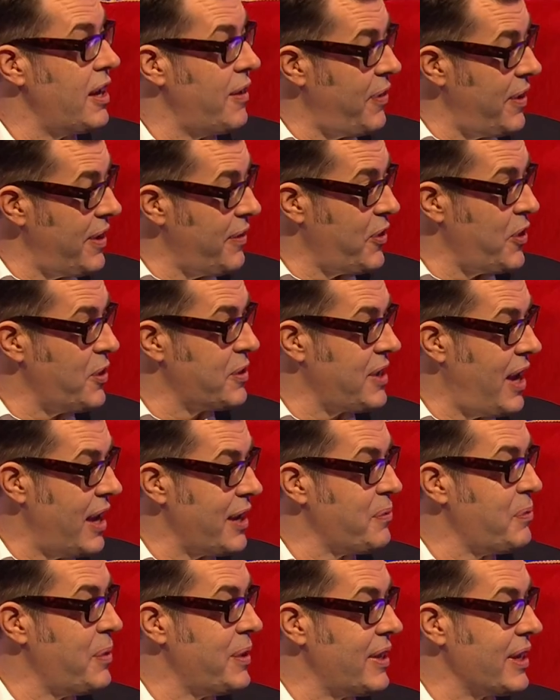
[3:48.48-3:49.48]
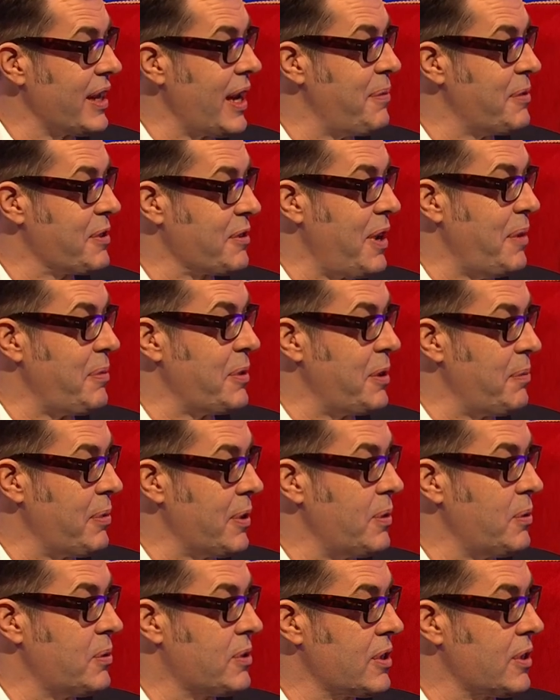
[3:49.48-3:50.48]
if, if your dad had won that game of Scrabble, you'd be
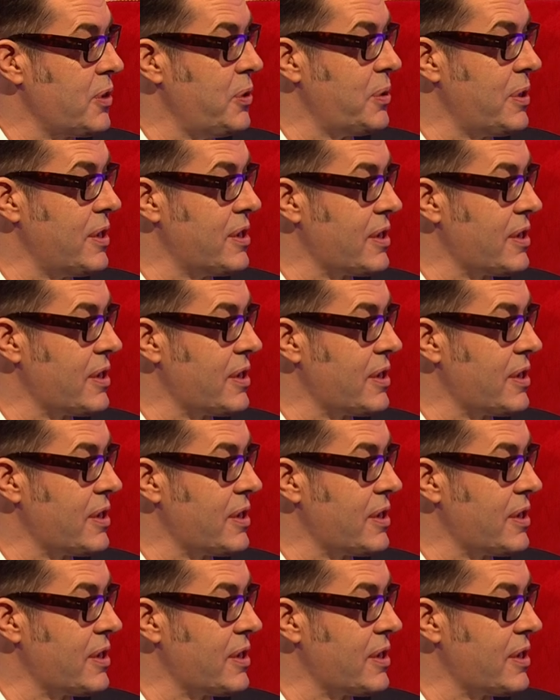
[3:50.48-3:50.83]
called Sigourney